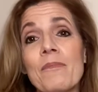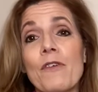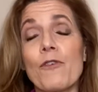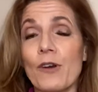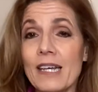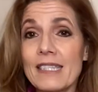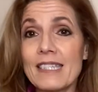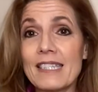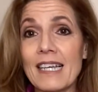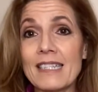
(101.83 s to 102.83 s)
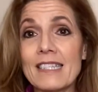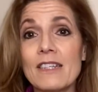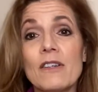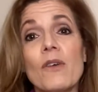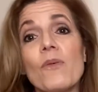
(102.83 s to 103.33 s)
For instance,
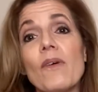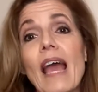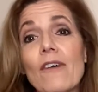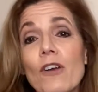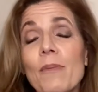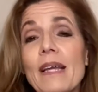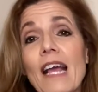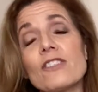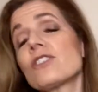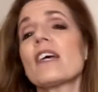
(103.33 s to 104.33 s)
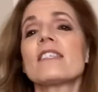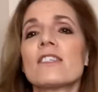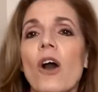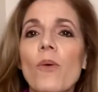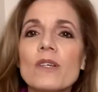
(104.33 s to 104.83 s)
aerobic exercise is
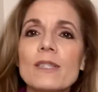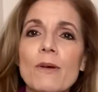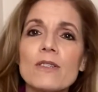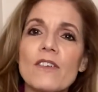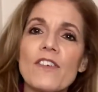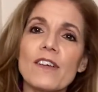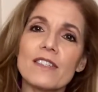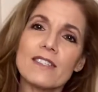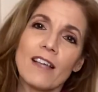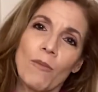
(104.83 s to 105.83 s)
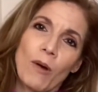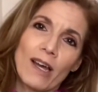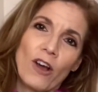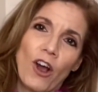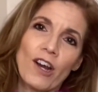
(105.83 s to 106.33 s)
always supposed to feel
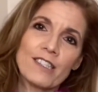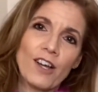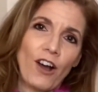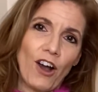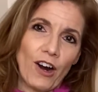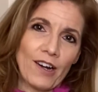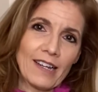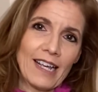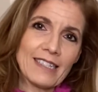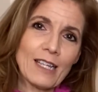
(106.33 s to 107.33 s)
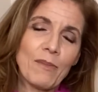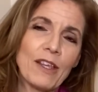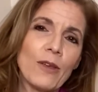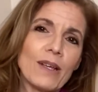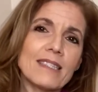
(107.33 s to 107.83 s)
somewhat hard to hard and something
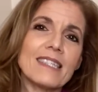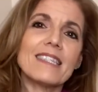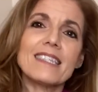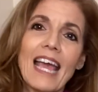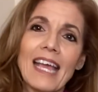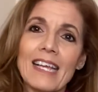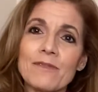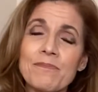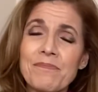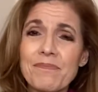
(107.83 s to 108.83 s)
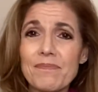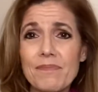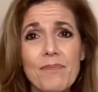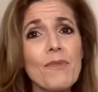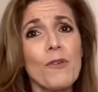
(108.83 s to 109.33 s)
you can sustain
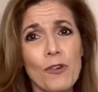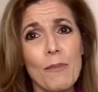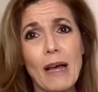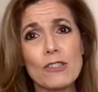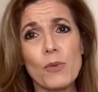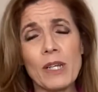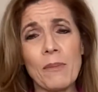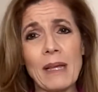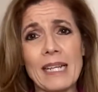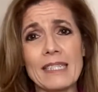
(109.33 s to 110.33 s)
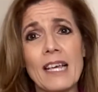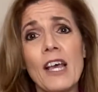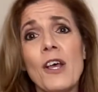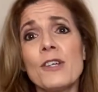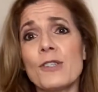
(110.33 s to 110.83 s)
for about 20 minutes.
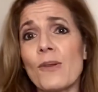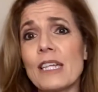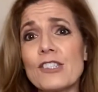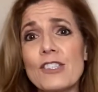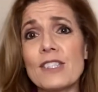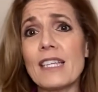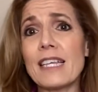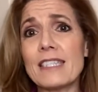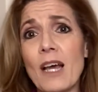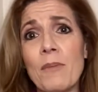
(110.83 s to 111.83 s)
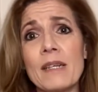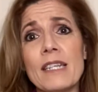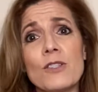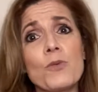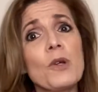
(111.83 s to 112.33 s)
So let's just say someone
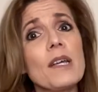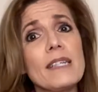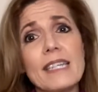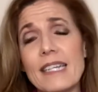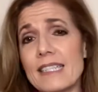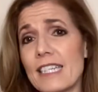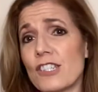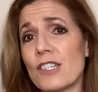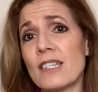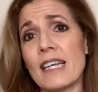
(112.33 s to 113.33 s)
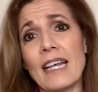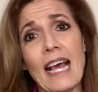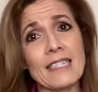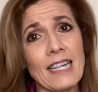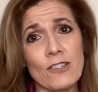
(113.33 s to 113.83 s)
is really deconditioned and
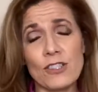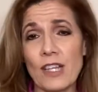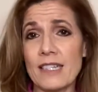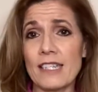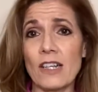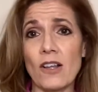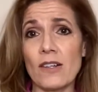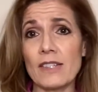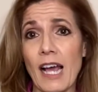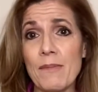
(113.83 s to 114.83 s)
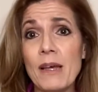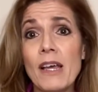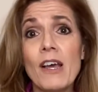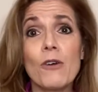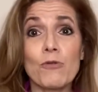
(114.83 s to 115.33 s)
hasn't exercised in a long time.
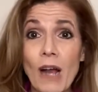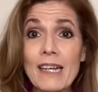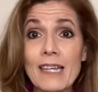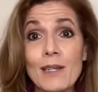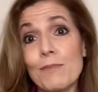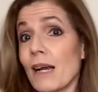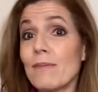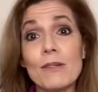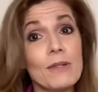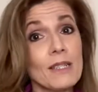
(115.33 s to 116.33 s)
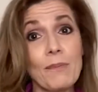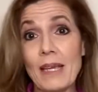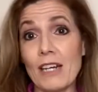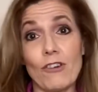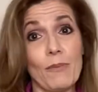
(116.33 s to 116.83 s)
Running probably wouldn't be
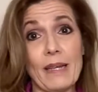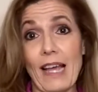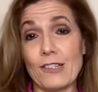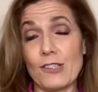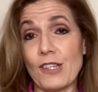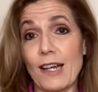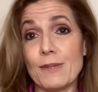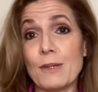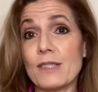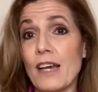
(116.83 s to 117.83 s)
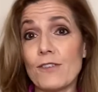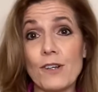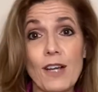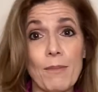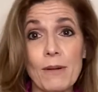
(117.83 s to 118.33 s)
an aerobic exercise because after a
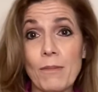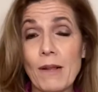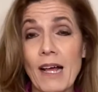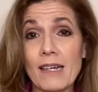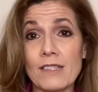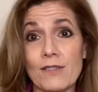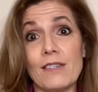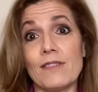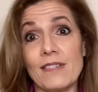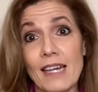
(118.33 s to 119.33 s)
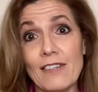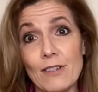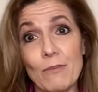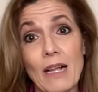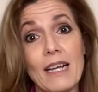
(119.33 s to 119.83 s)
couple of blocks or even not even a
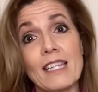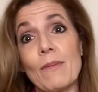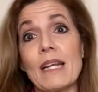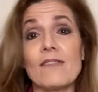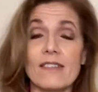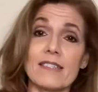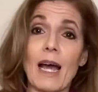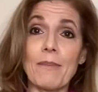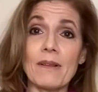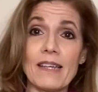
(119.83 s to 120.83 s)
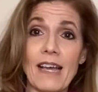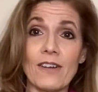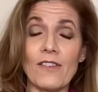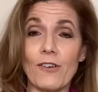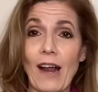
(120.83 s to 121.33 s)
block, they might have to stop and lay down
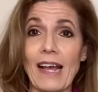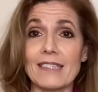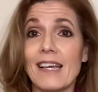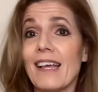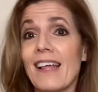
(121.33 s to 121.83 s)
on the grass.